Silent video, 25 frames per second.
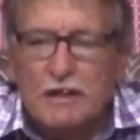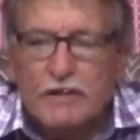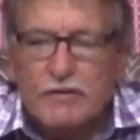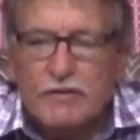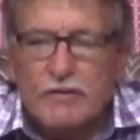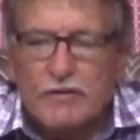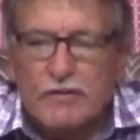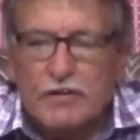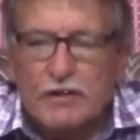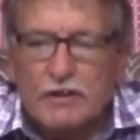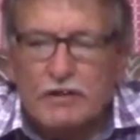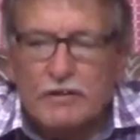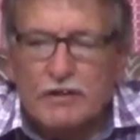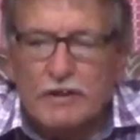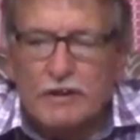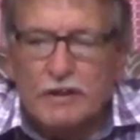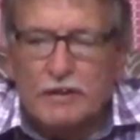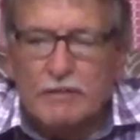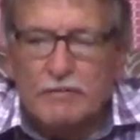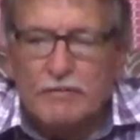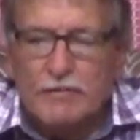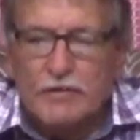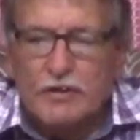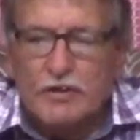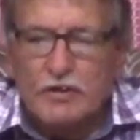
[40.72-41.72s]
the
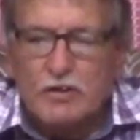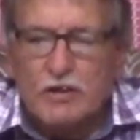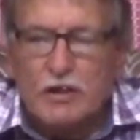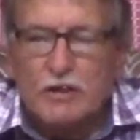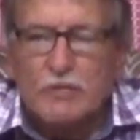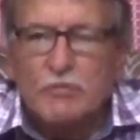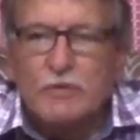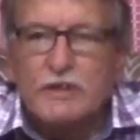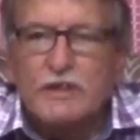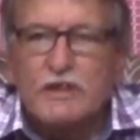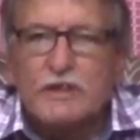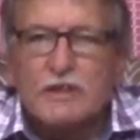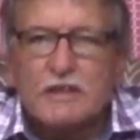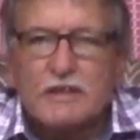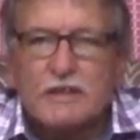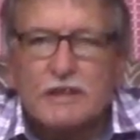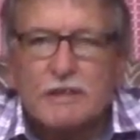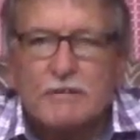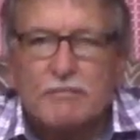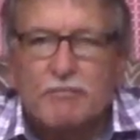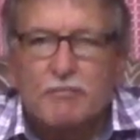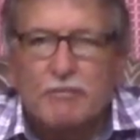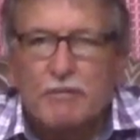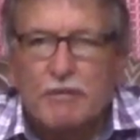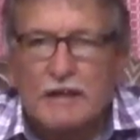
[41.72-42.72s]
Rotherham version, which is
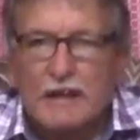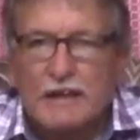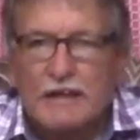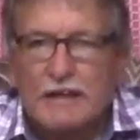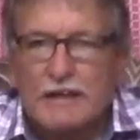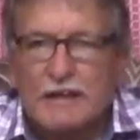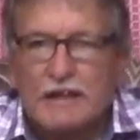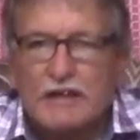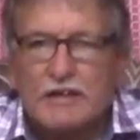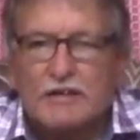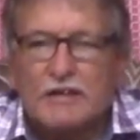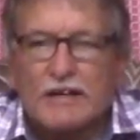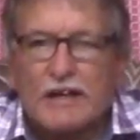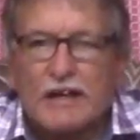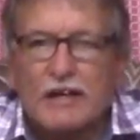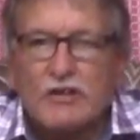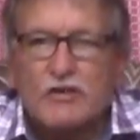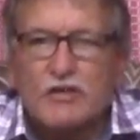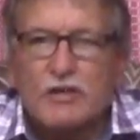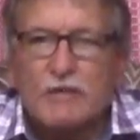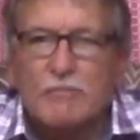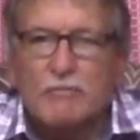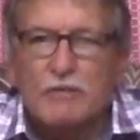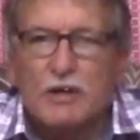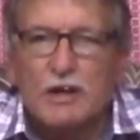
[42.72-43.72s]
the uh,
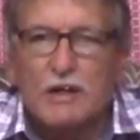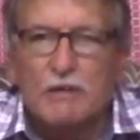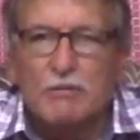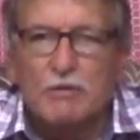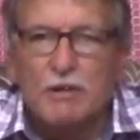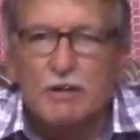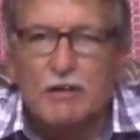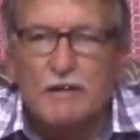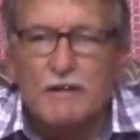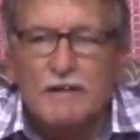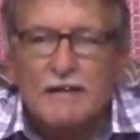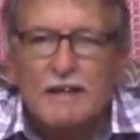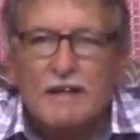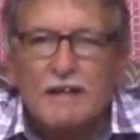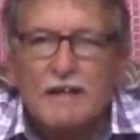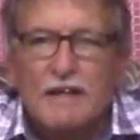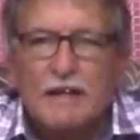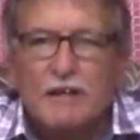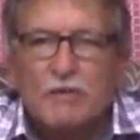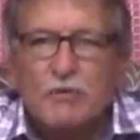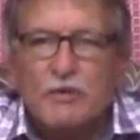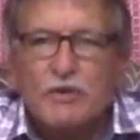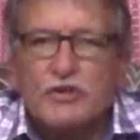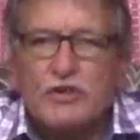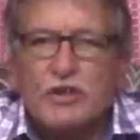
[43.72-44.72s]
Restoration Bible,
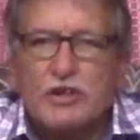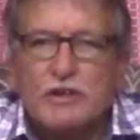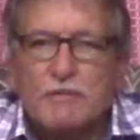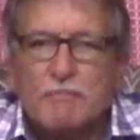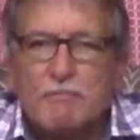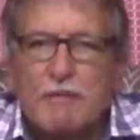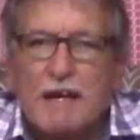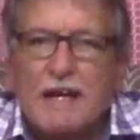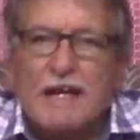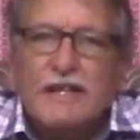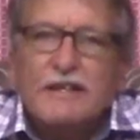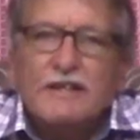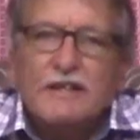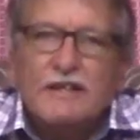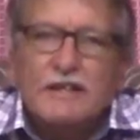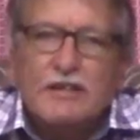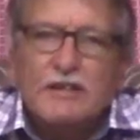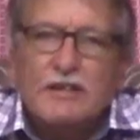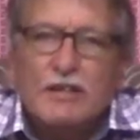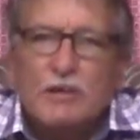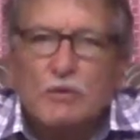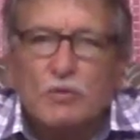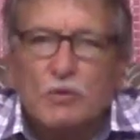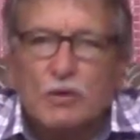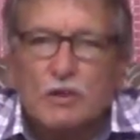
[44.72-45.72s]
which is banned
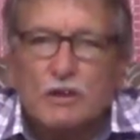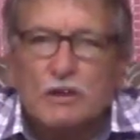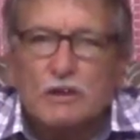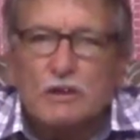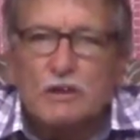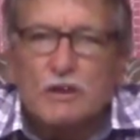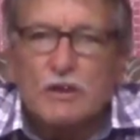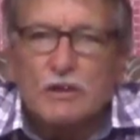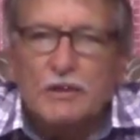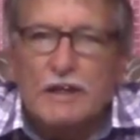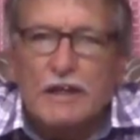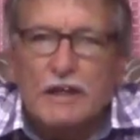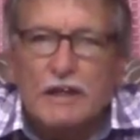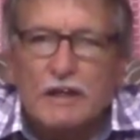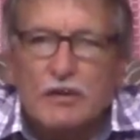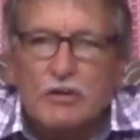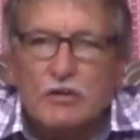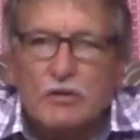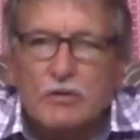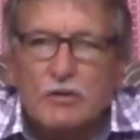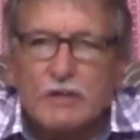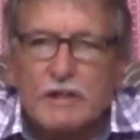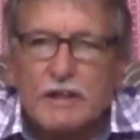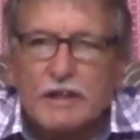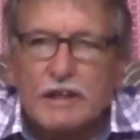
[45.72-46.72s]
in the world throughout
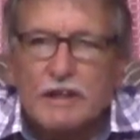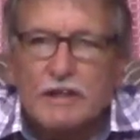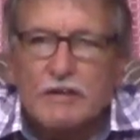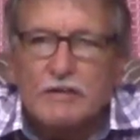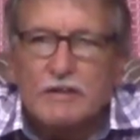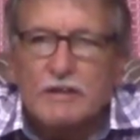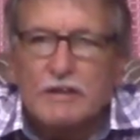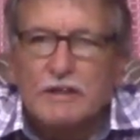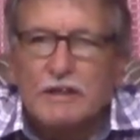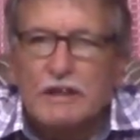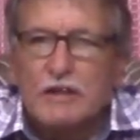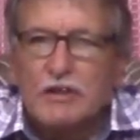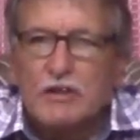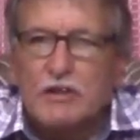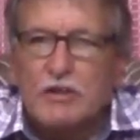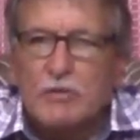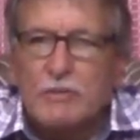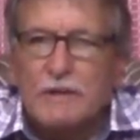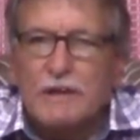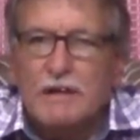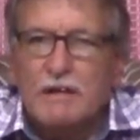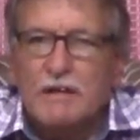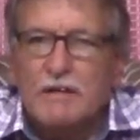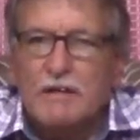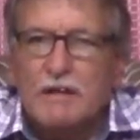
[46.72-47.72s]

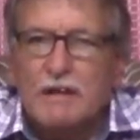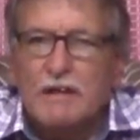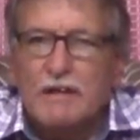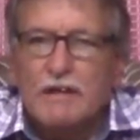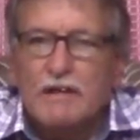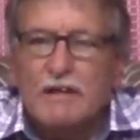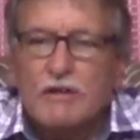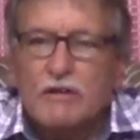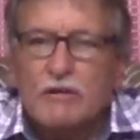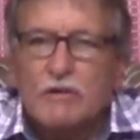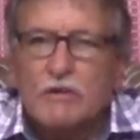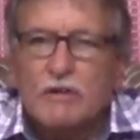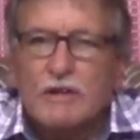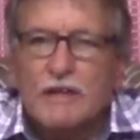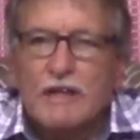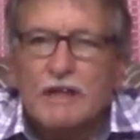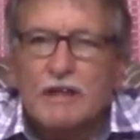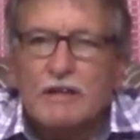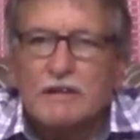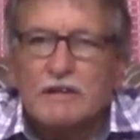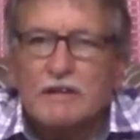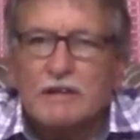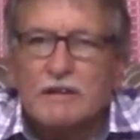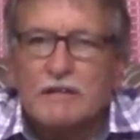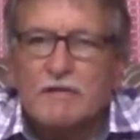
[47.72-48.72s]
2020,
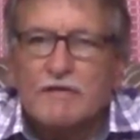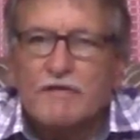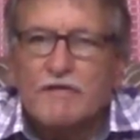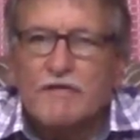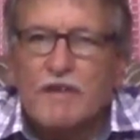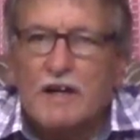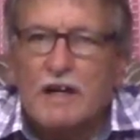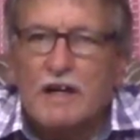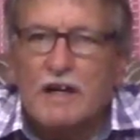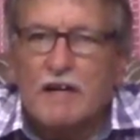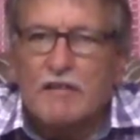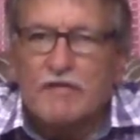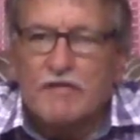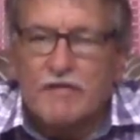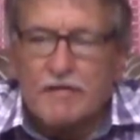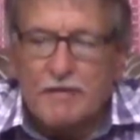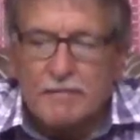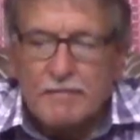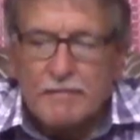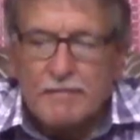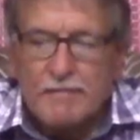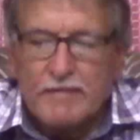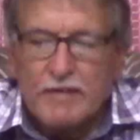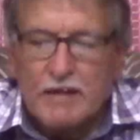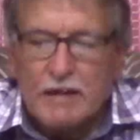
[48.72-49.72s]
2005
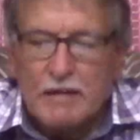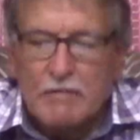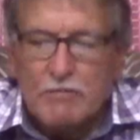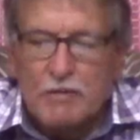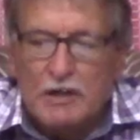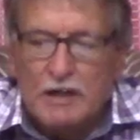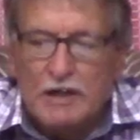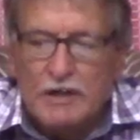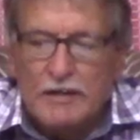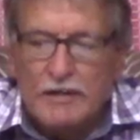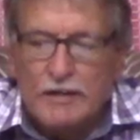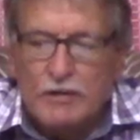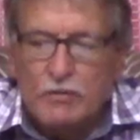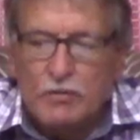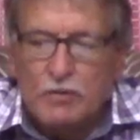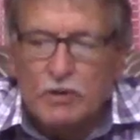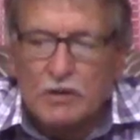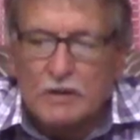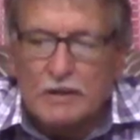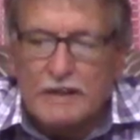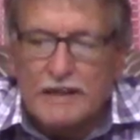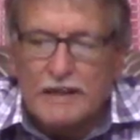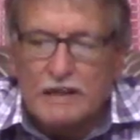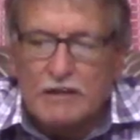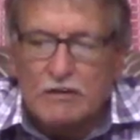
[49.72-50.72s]
by the
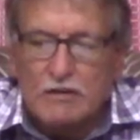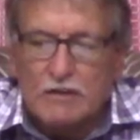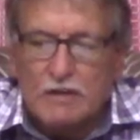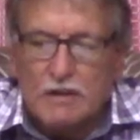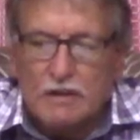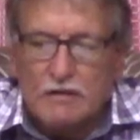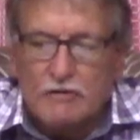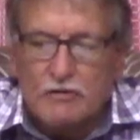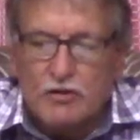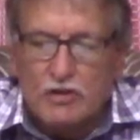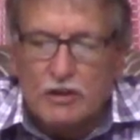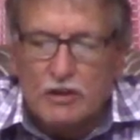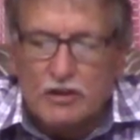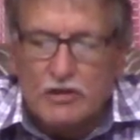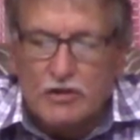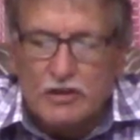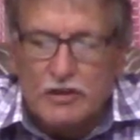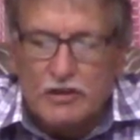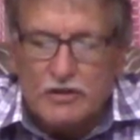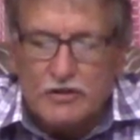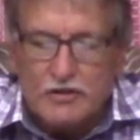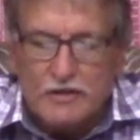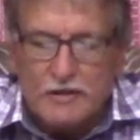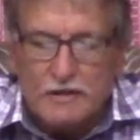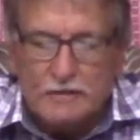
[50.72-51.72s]
World Council of
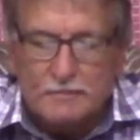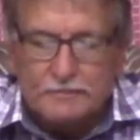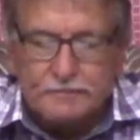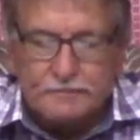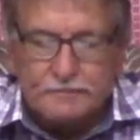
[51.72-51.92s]
Churches.